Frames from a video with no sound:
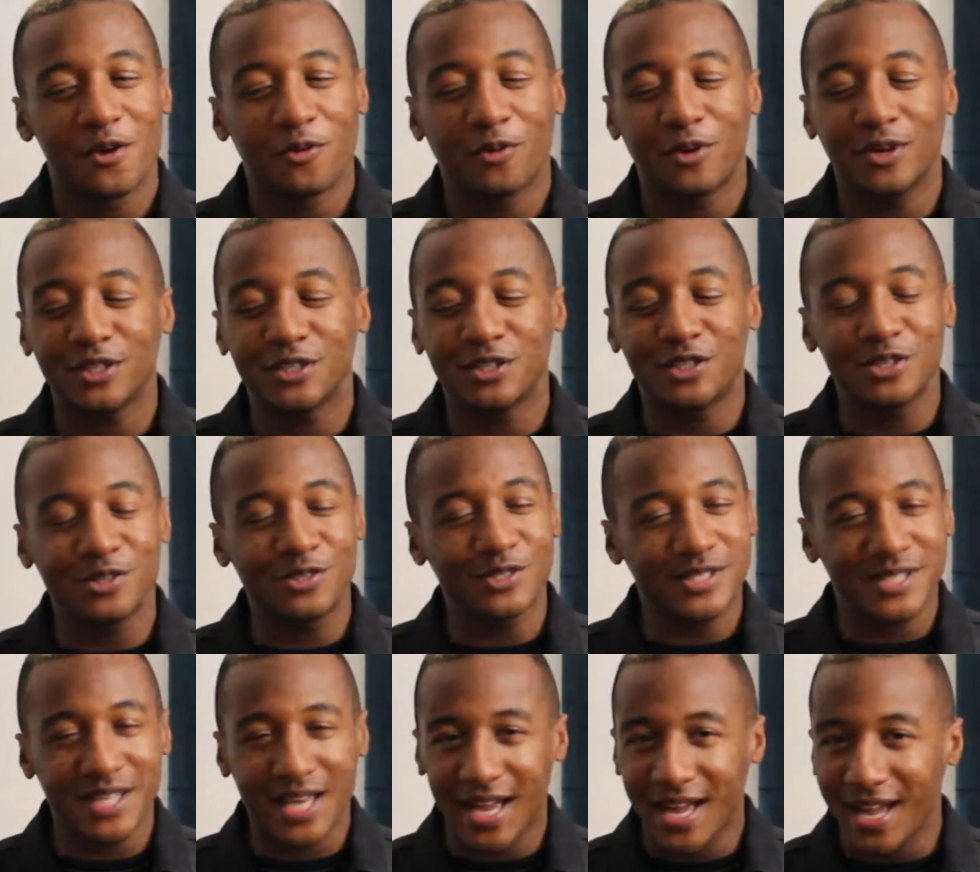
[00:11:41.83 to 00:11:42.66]
with
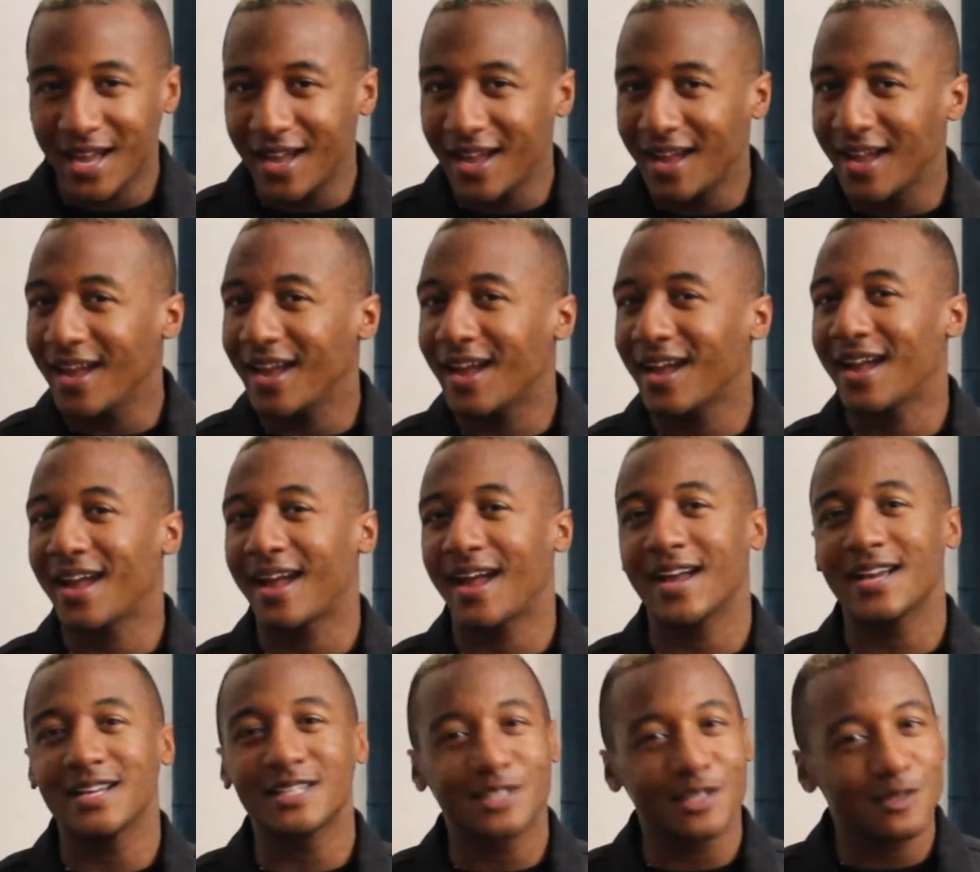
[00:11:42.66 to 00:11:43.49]
Duce
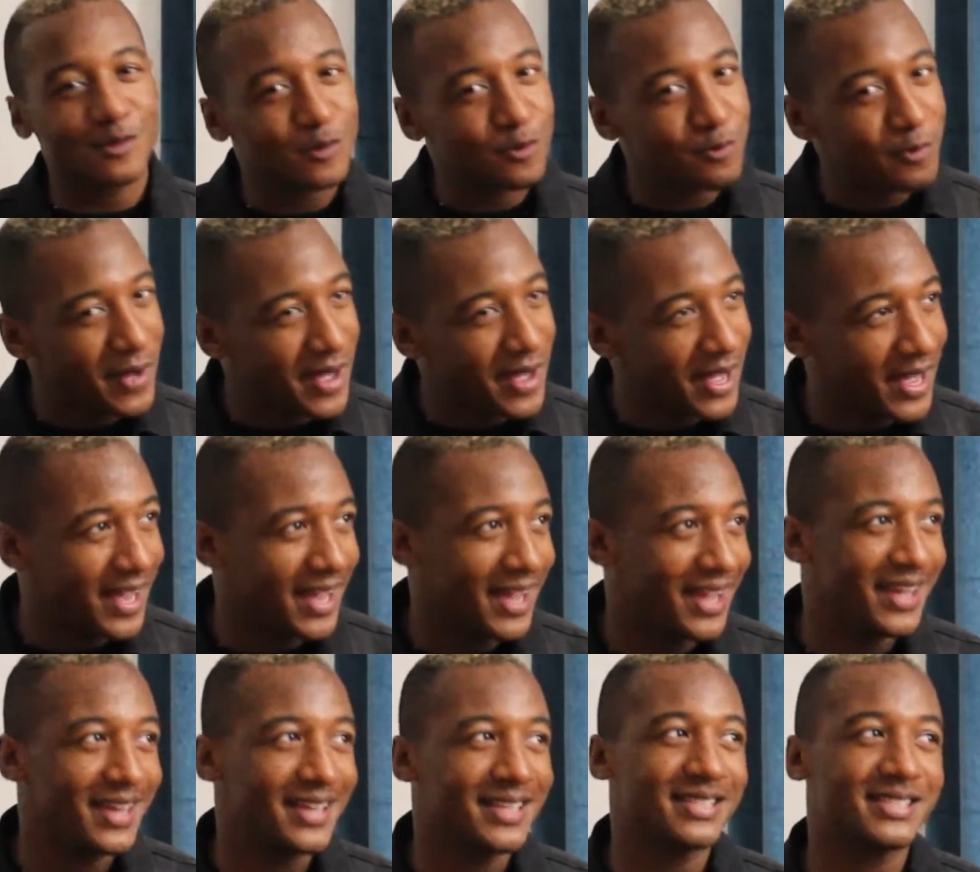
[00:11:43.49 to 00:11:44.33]
and Ace of
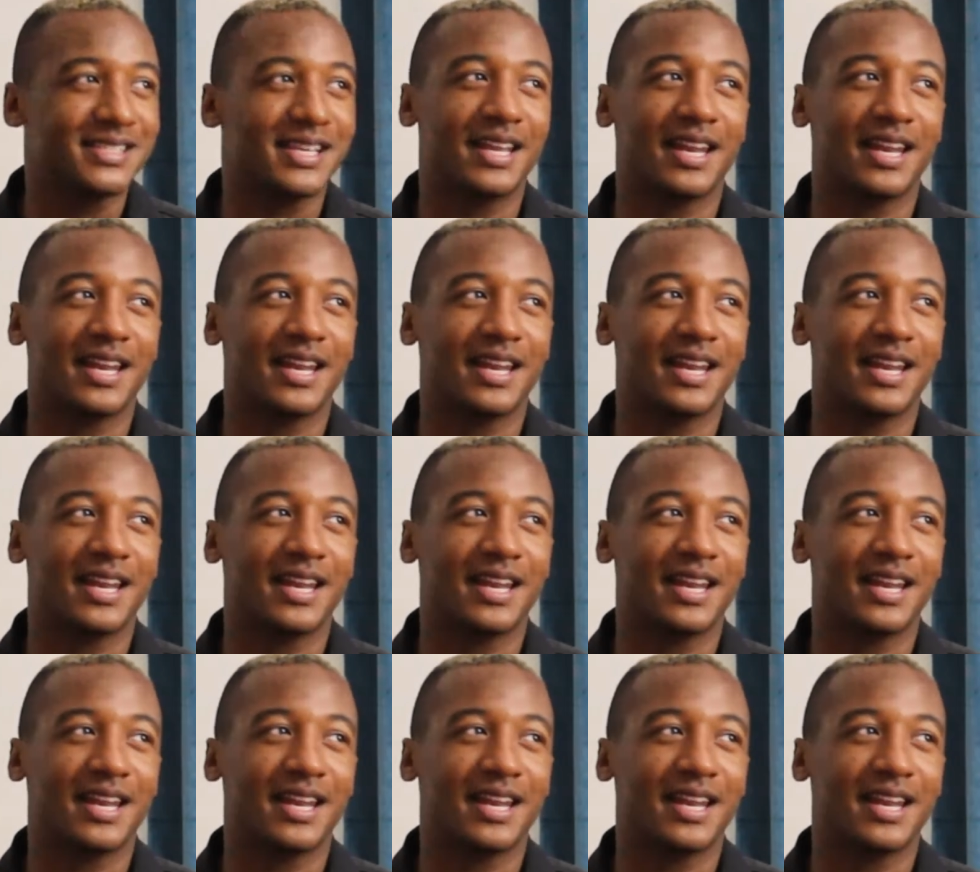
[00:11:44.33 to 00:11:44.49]
Spades.